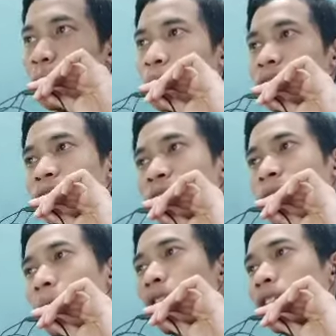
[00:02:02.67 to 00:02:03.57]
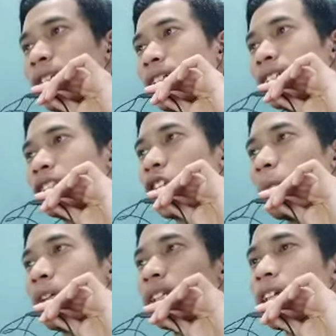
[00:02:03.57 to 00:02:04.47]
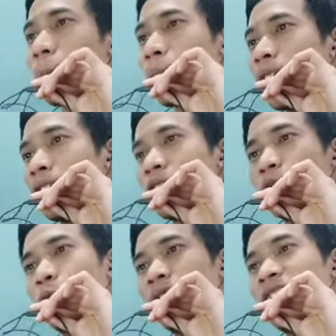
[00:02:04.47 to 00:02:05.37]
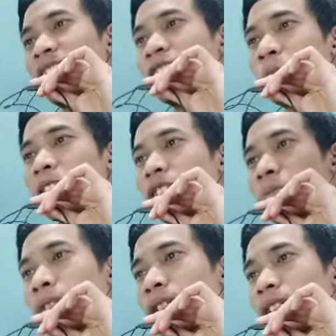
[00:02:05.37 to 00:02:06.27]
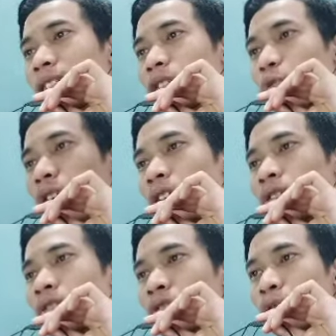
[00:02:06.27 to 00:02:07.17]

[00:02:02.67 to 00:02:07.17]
Compression type molding is commonly applied to encased specimen in 1